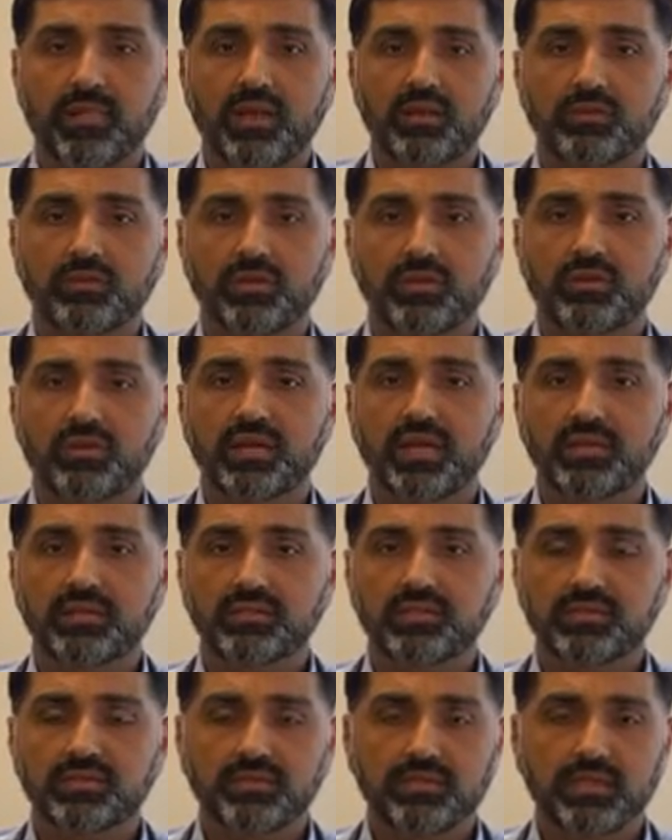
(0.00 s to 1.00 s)
So the
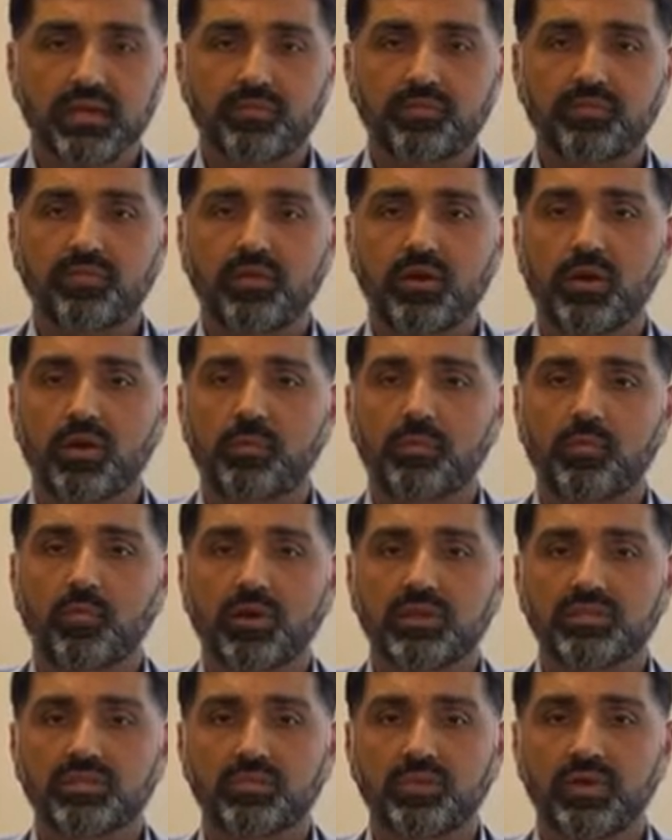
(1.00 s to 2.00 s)
next step from
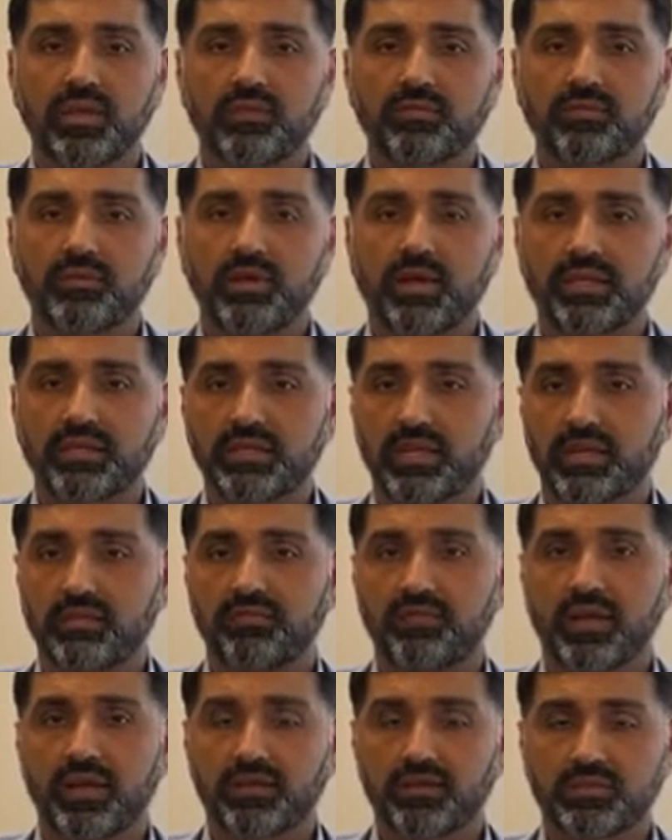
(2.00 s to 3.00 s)
once we have
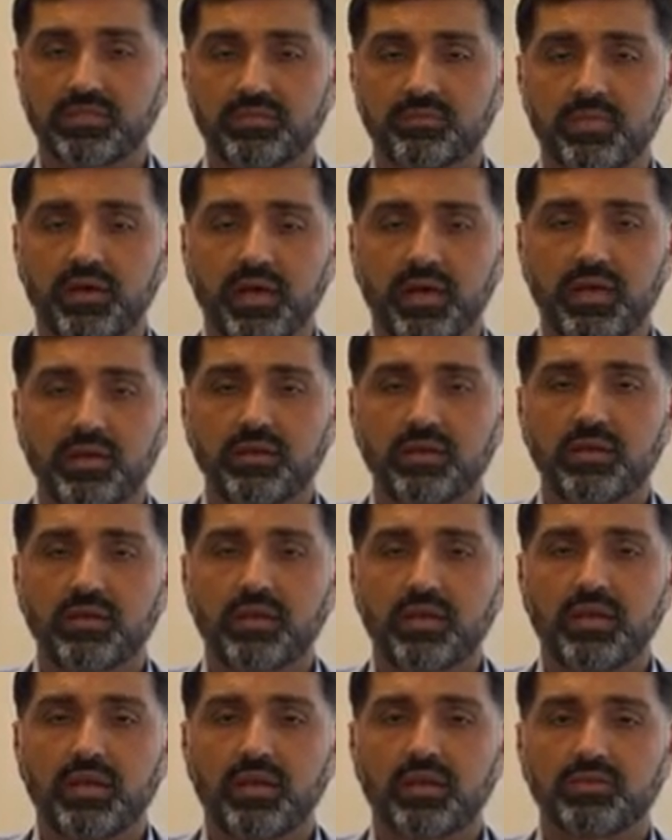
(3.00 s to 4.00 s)
identified a spot
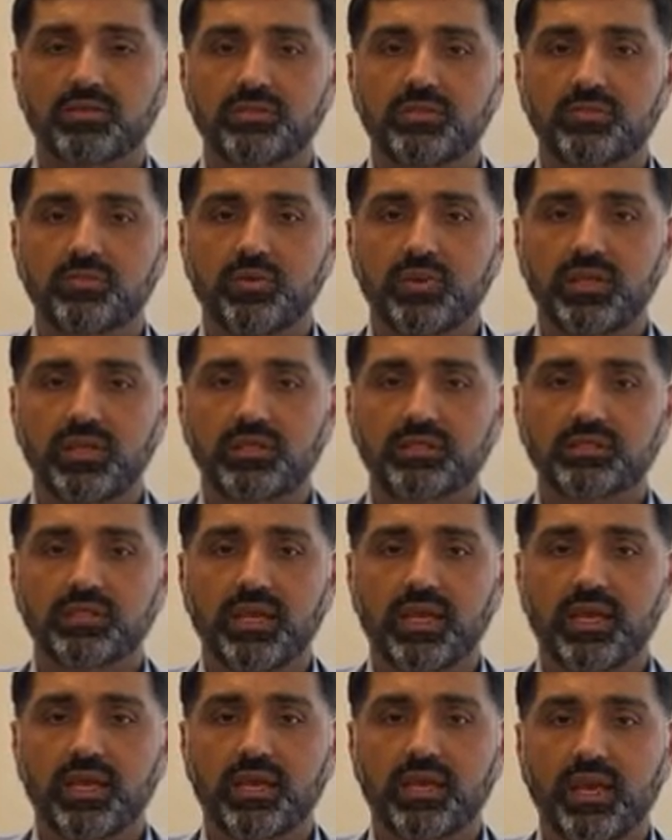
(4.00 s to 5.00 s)
is to really
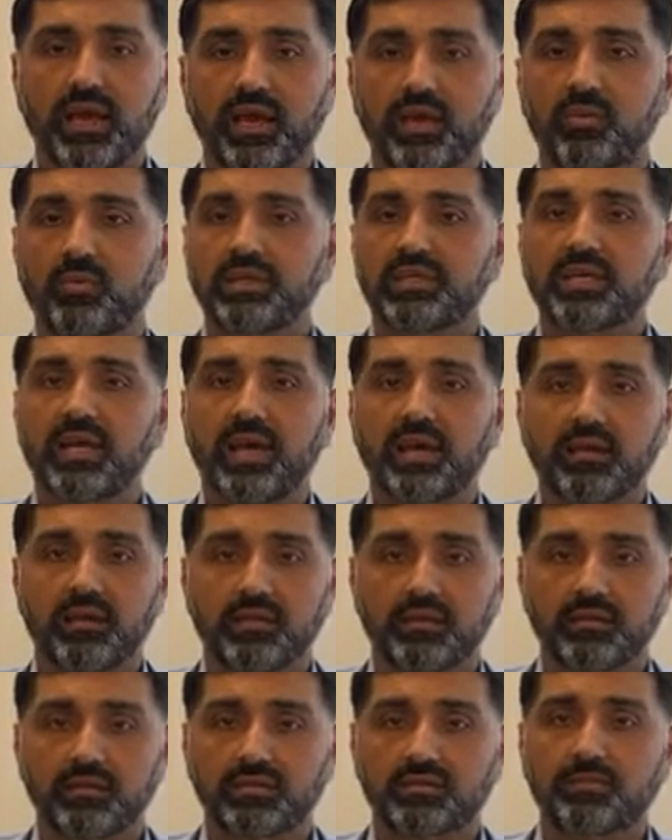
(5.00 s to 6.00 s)
say, how do we tackle
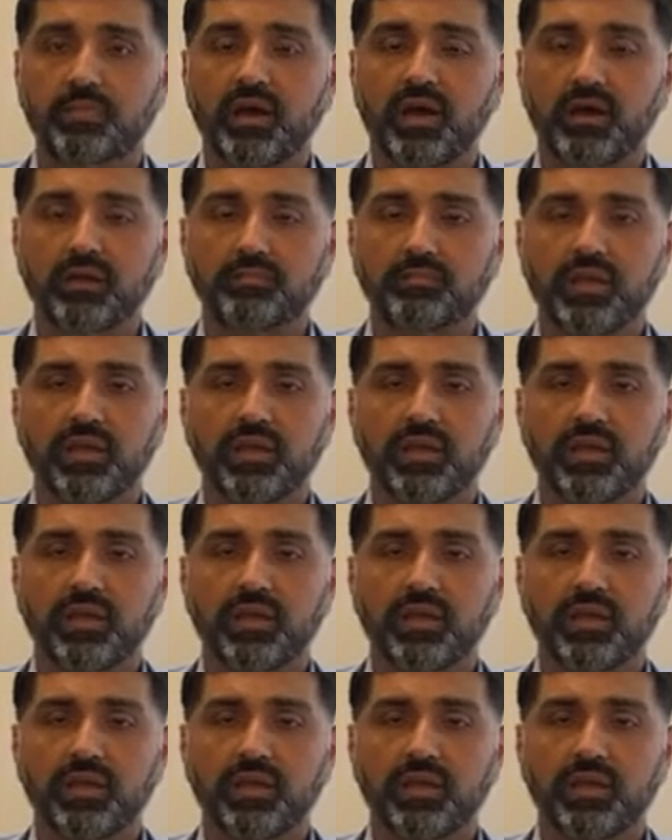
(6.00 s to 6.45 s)
this spot?